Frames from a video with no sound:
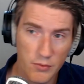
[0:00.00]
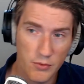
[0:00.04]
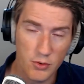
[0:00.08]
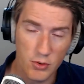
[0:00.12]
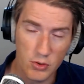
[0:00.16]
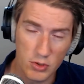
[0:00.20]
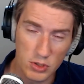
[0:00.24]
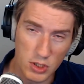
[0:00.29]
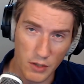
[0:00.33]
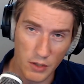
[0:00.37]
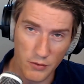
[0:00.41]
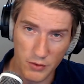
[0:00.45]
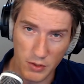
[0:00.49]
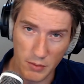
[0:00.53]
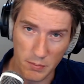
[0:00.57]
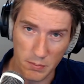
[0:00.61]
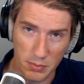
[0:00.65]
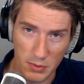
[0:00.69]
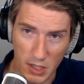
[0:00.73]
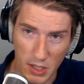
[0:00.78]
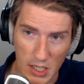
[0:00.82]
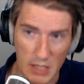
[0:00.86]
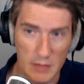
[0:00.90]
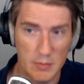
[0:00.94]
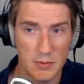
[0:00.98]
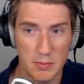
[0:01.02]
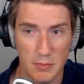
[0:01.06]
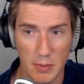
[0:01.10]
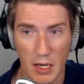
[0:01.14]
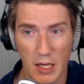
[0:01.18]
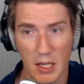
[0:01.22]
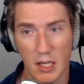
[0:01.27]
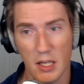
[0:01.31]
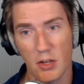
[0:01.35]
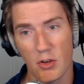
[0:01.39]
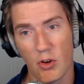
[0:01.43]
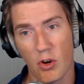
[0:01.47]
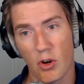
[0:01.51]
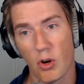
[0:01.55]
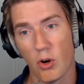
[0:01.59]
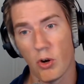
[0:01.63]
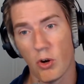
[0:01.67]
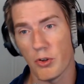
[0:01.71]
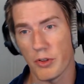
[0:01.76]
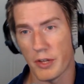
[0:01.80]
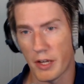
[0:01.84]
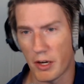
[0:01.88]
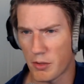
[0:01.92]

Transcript: Do stuff that keeps making you gold.